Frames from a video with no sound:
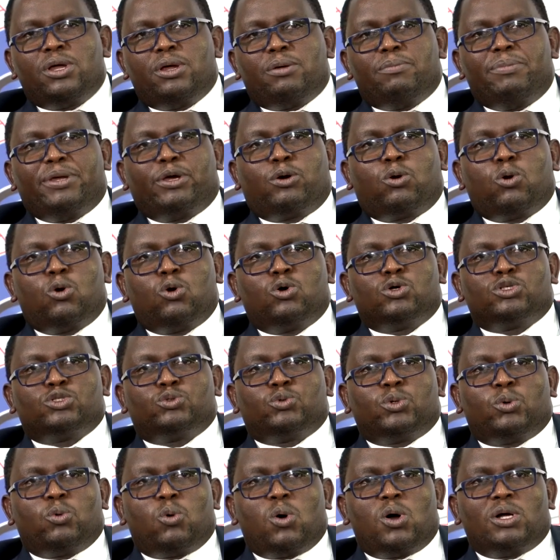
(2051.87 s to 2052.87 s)
because
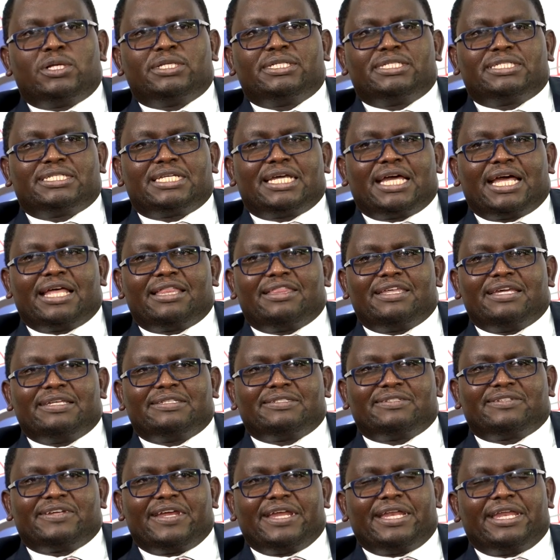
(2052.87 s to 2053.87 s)
we want
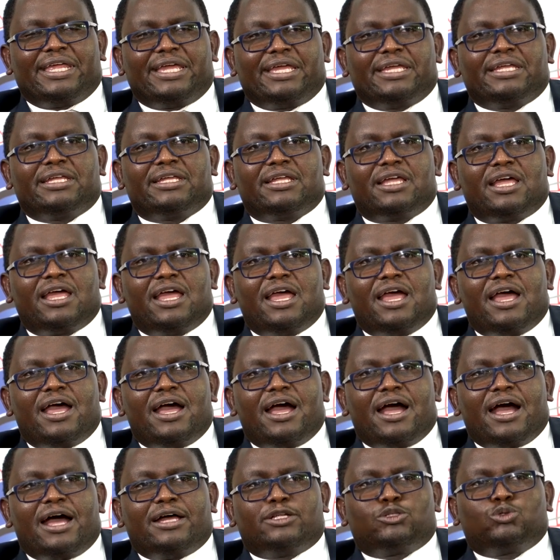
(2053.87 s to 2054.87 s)
this training
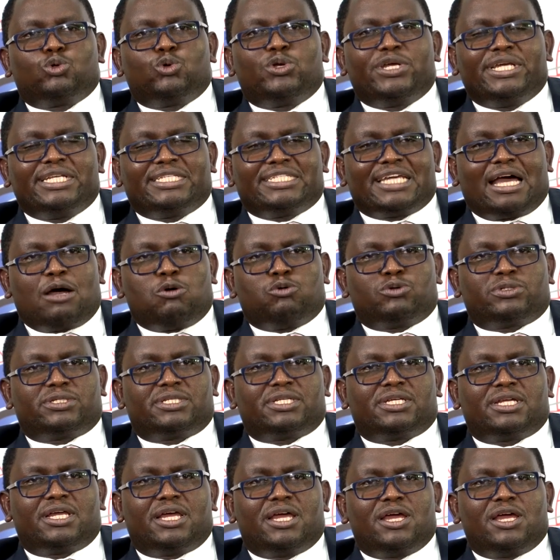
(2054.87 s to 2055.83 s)
to reach out